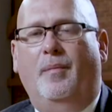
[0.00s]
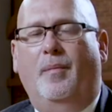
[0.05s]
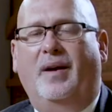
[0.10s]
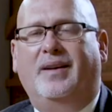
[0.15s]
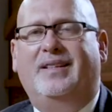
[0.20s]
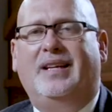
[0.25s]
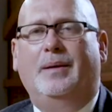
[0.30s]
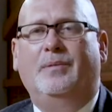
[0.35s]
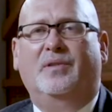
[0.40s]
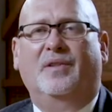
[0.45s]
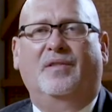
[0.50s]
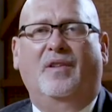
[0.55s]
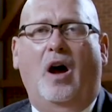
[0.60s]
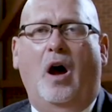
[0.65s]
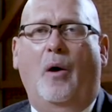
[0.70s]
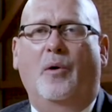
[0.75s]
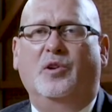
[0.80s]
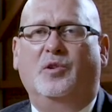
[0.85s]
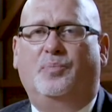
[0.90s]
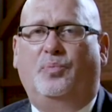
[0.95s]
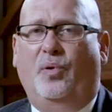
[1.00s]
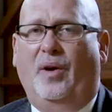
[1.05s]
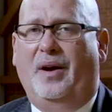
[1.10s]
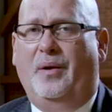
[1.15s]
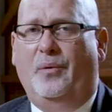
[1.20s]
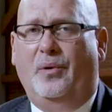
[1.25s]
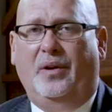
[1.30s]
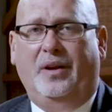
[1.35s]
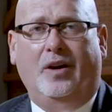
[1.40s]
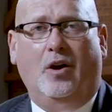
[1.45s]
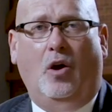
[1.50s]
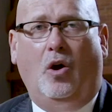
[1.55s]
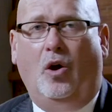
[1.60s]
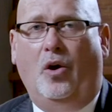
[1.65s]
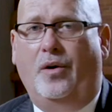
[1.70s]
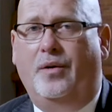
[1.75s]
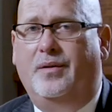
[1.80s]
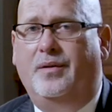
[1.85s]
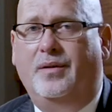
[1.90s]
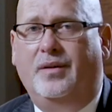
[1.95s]
My teams have always played really
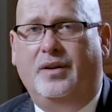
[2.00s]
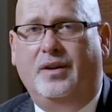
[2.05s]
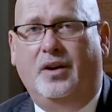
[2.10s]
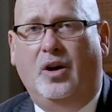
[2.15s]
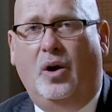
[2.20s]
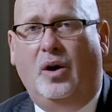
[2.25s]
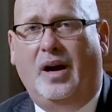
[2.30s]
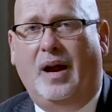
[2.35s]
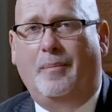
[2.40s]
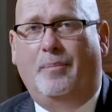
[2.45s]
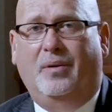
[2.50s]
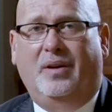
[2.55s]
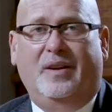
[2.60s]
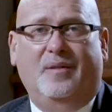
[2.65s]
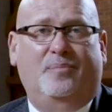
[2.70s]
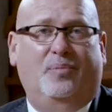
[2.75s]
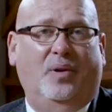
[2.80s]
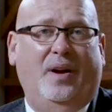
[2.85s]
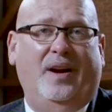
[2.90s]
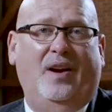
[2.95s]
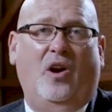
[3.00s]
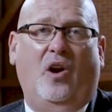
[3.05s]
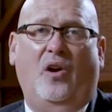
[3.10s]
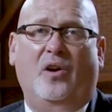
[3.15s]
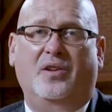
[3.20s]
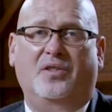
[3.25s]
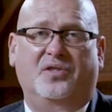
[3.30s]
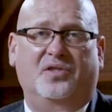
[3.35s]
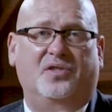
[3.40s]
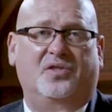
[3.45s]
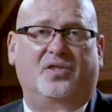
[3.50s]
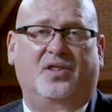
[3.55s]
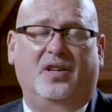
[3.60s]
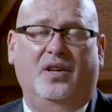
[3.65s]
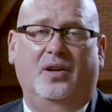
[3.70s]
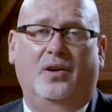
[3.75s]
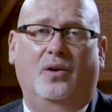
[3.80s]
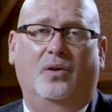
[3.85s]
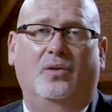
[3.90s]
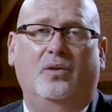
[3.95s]
hard, you know, and I believe playing hard is a
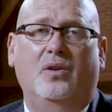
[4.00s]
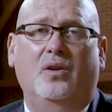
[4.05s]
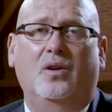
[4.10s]
skill.